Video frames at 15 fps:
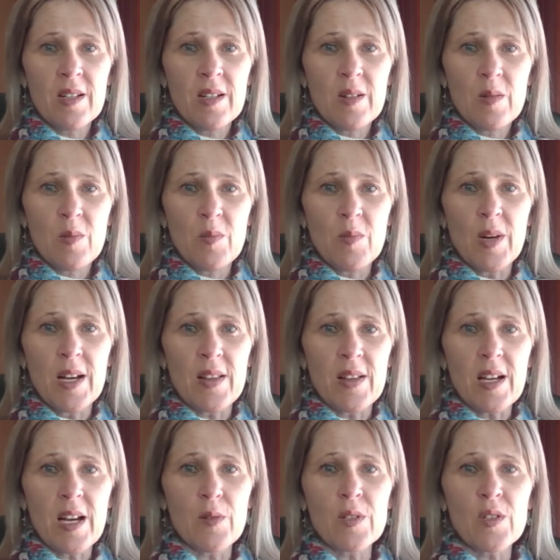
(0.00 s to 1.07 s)
by the
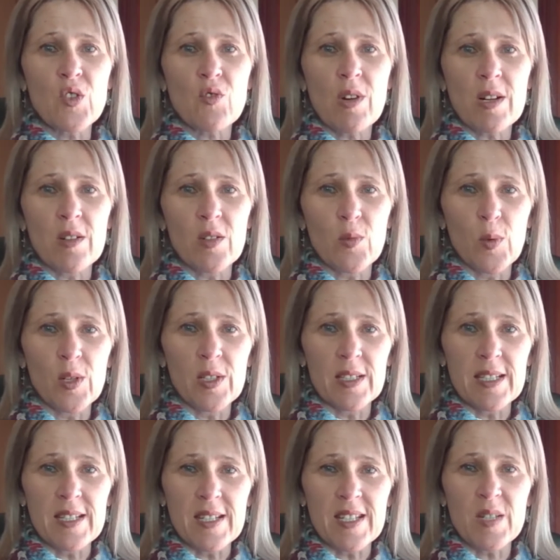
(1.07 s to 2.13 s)
current struggle the world is
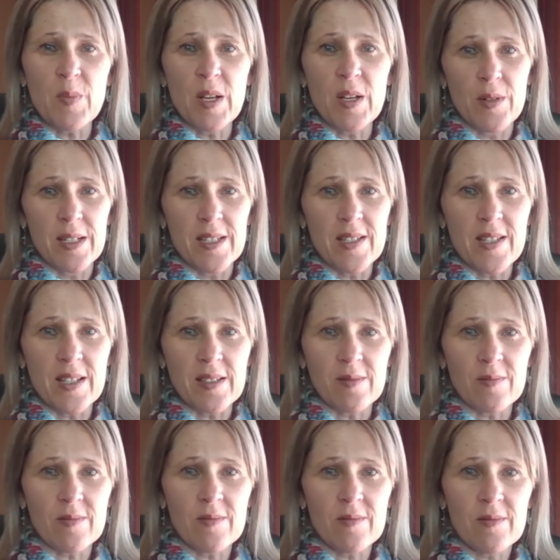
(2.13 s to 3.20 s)
experiencing.
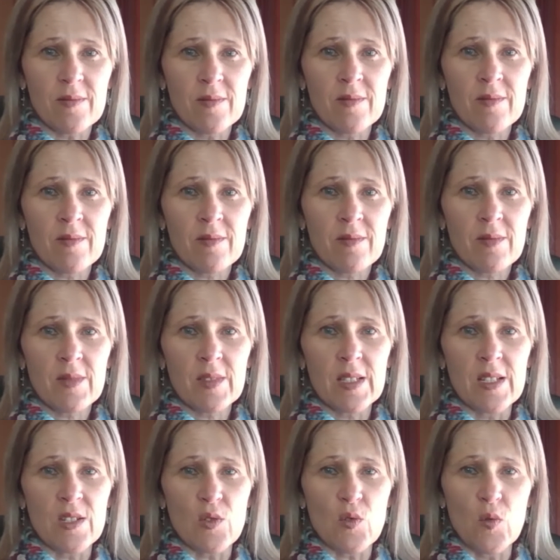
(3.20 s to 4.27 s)
Is
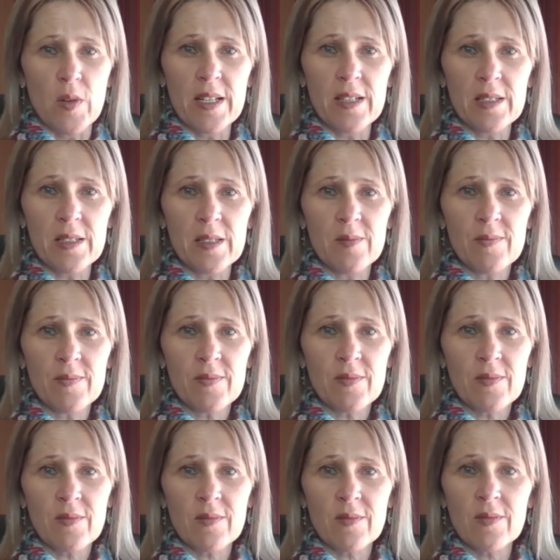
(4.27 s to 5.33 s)
it real?
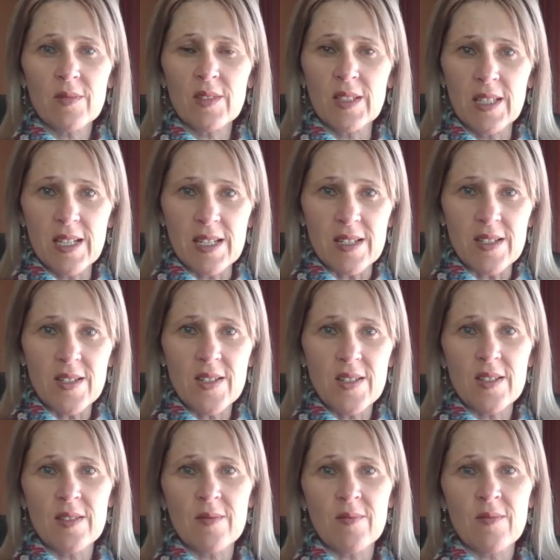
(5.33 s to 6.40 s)
Yes.
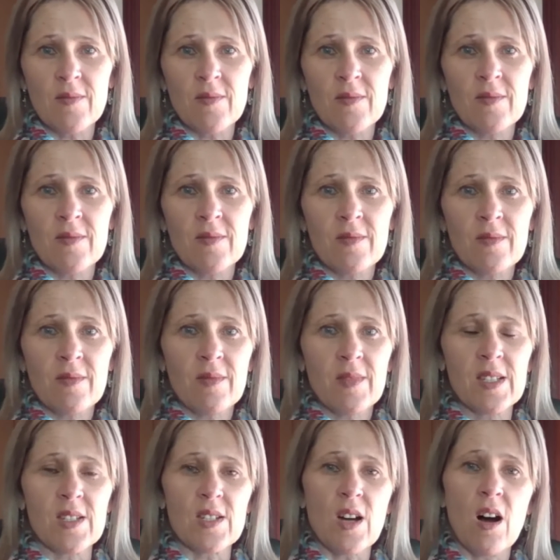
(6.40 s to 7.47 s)
Is
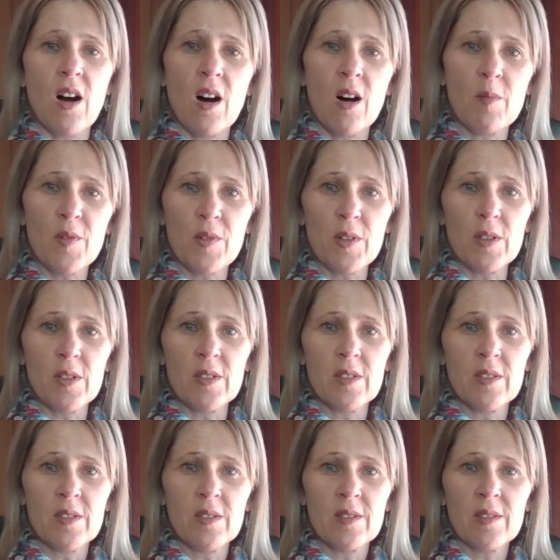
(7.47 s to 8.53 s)
it harmful?
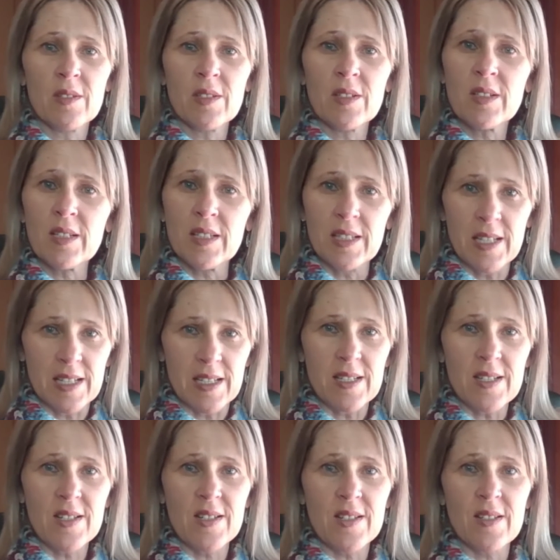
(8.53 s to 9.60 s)
Yes.